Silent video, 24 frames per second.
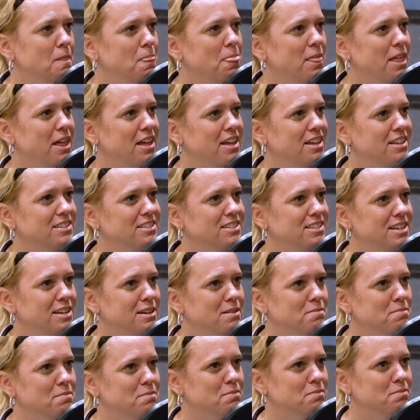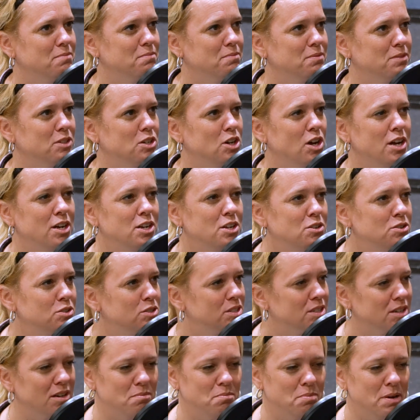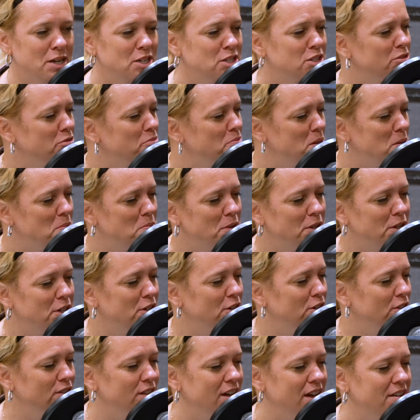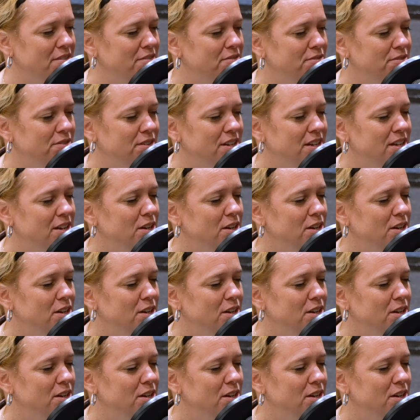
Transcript: And God used a bunch of people in her life